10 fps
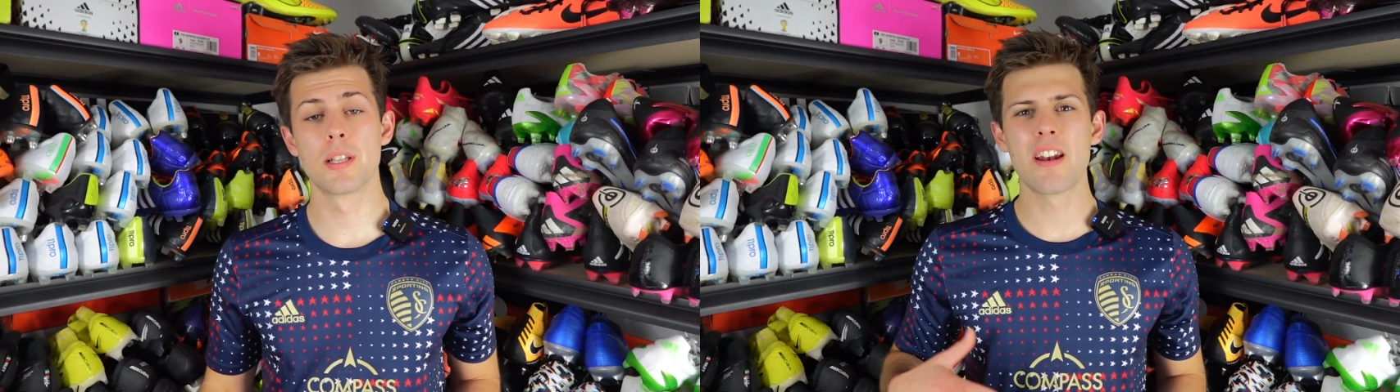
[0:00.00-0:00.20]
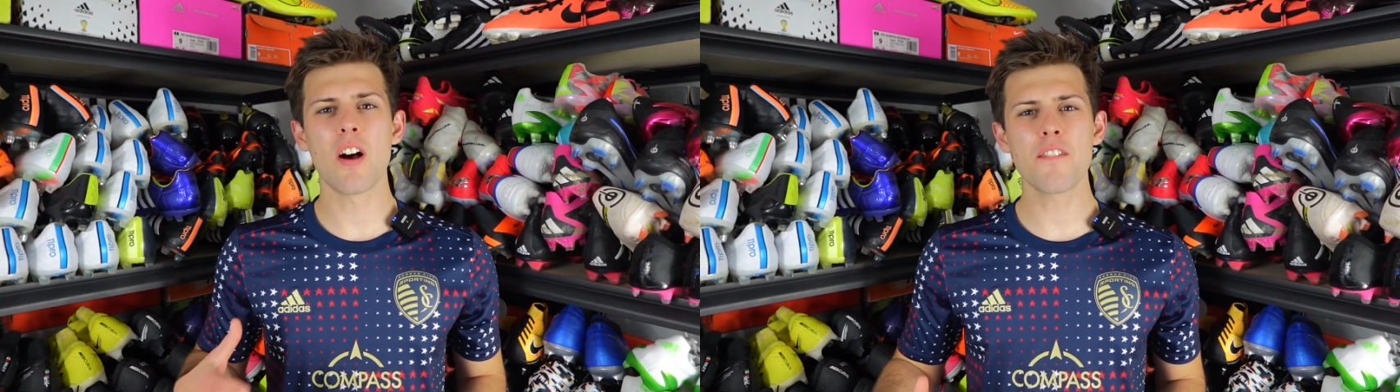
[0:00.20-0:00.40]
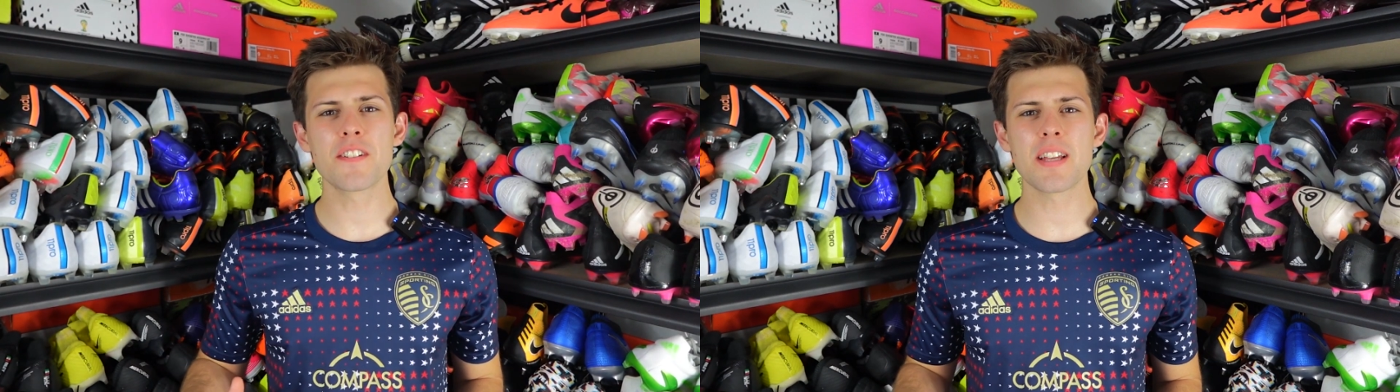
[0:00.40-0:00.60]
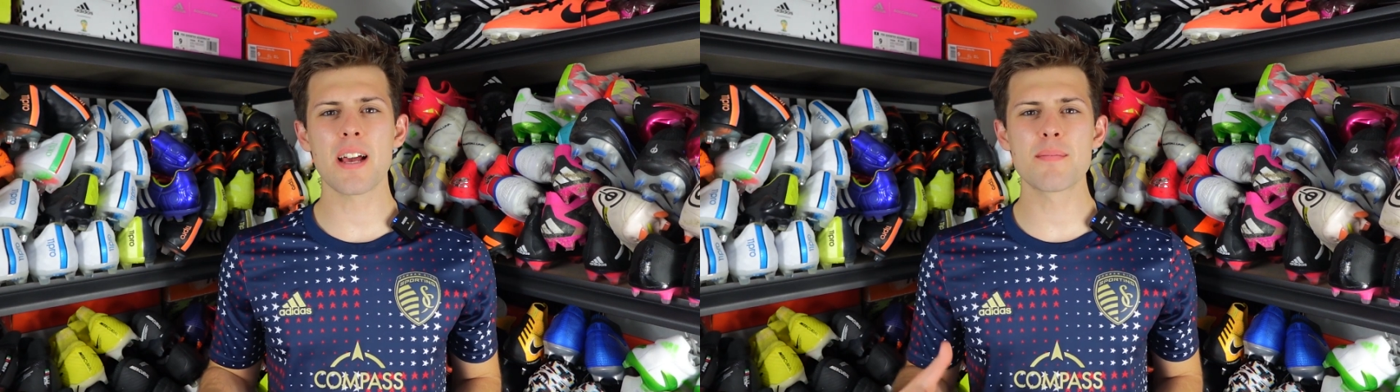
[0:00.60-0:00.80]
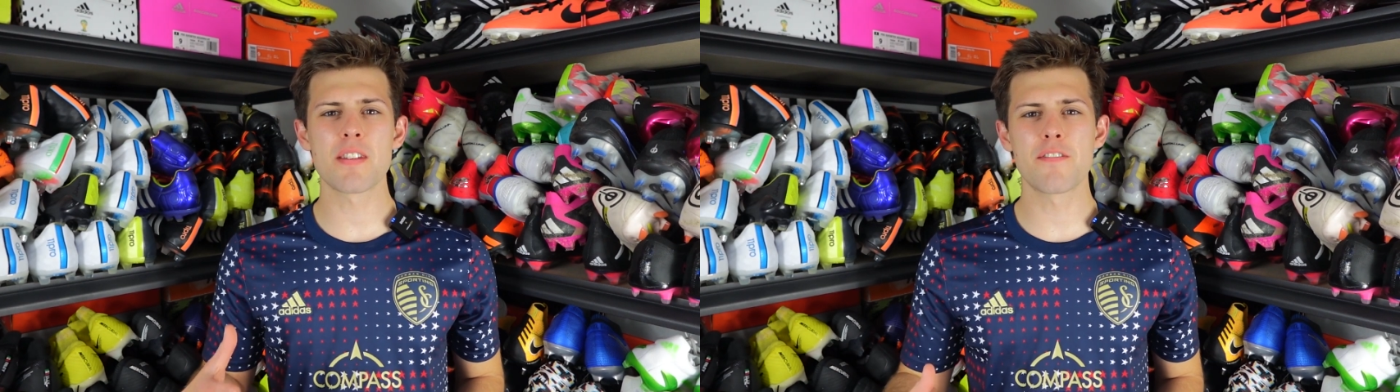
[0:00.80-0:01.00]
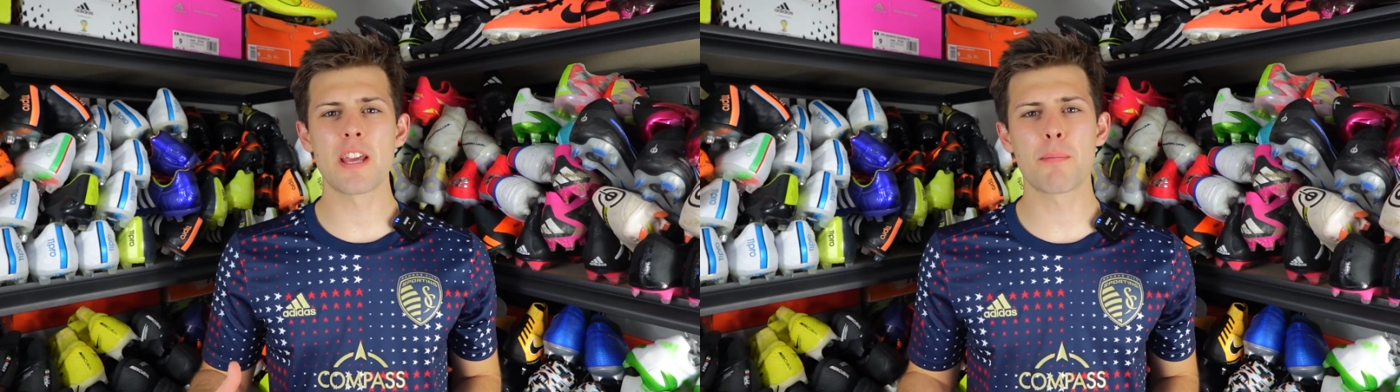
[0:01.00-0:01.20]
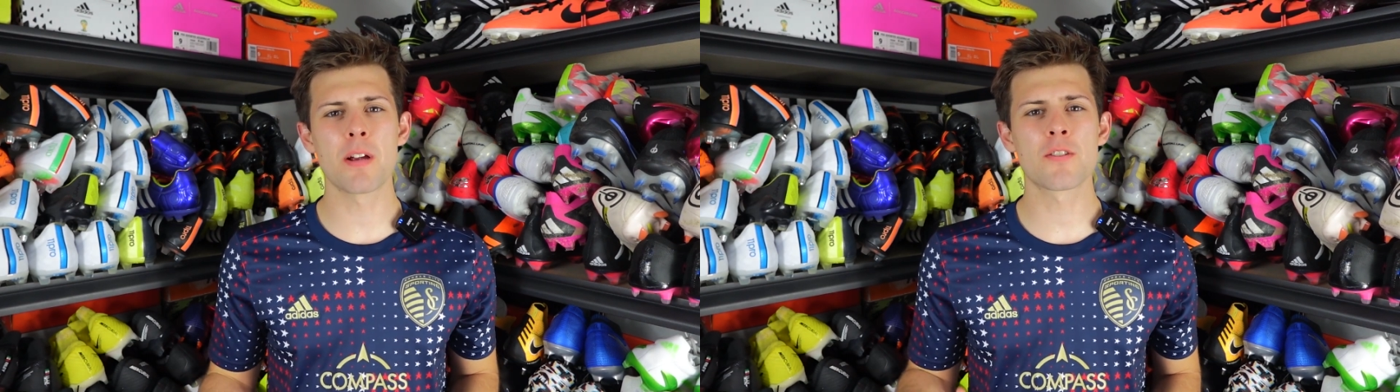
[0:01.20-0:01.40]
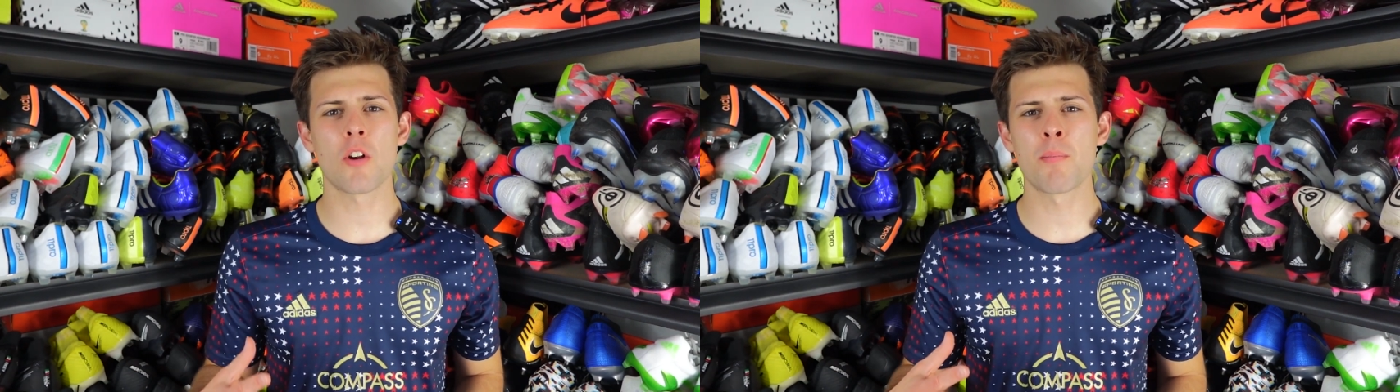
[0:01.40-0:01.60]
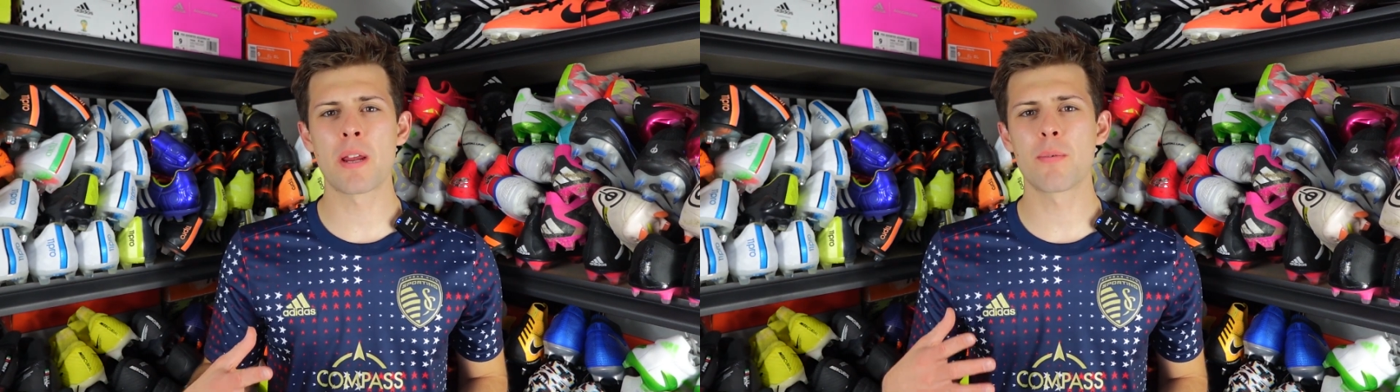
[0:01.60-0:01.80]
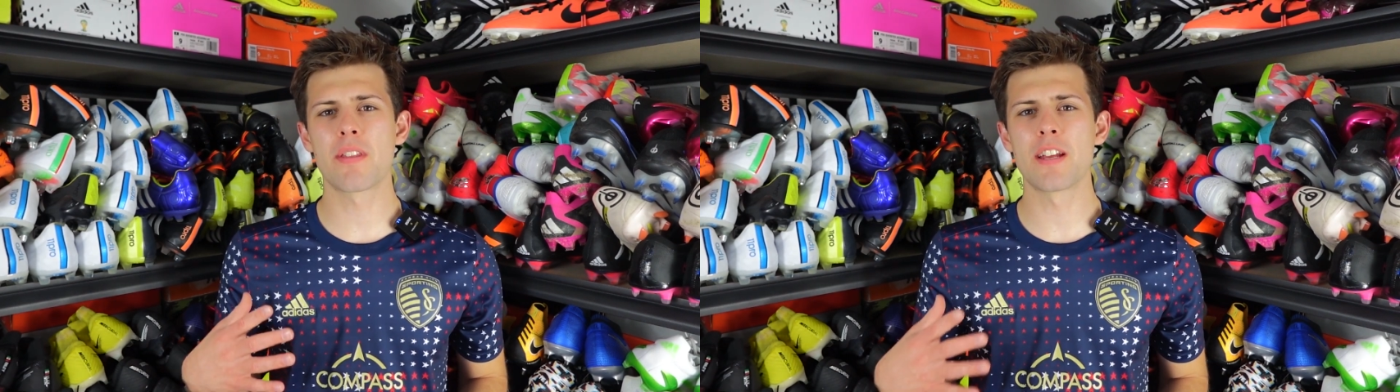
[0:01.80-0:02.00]
And oftentimes the fake pairs are
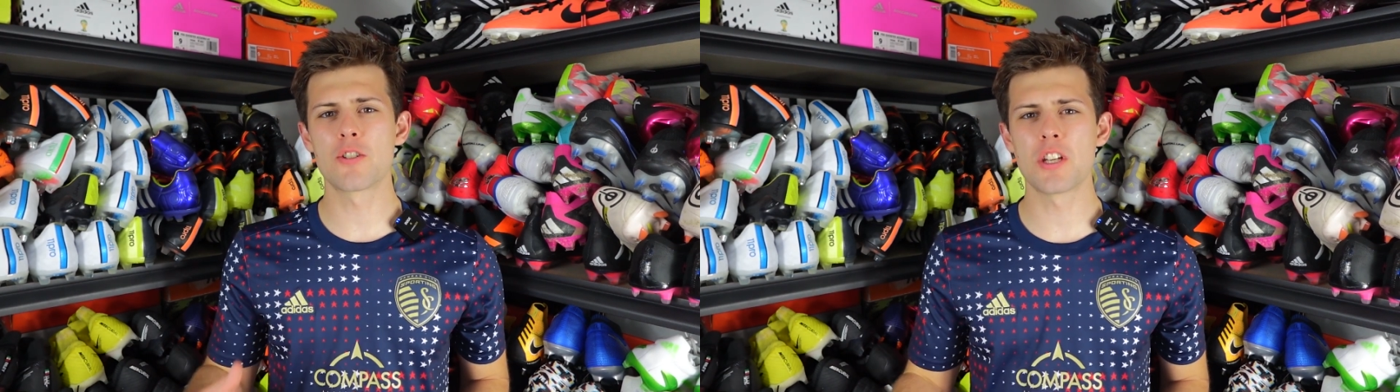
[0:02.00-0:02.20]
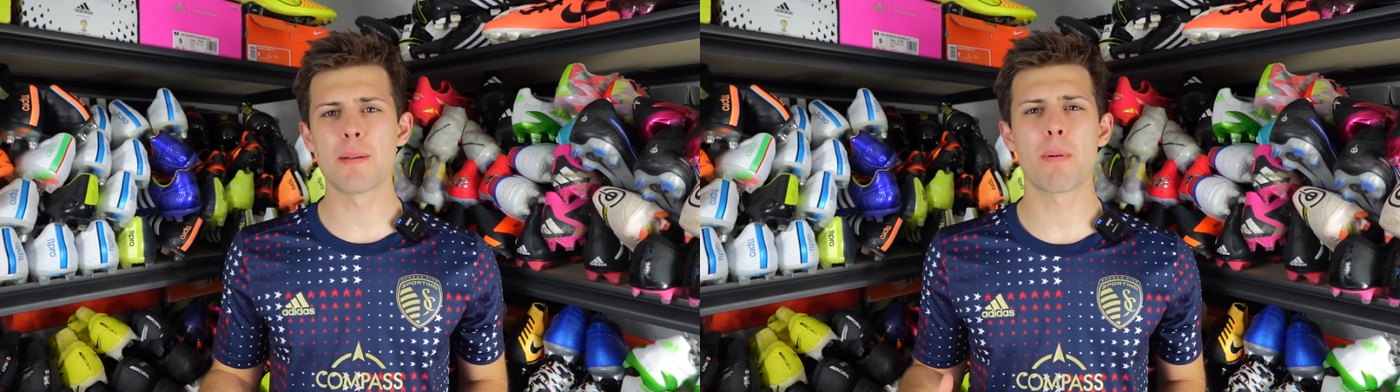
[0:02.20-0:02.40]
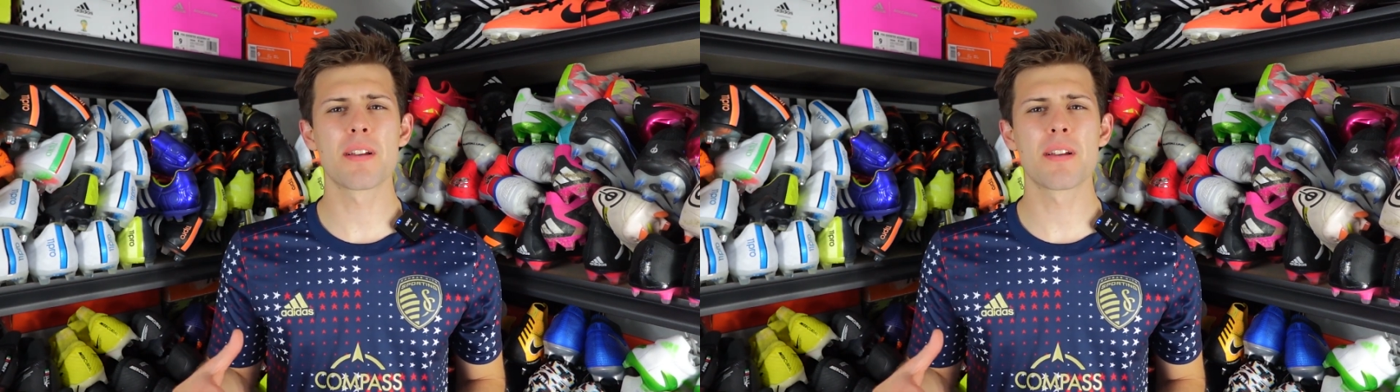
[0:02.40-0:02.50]
made with a cheap,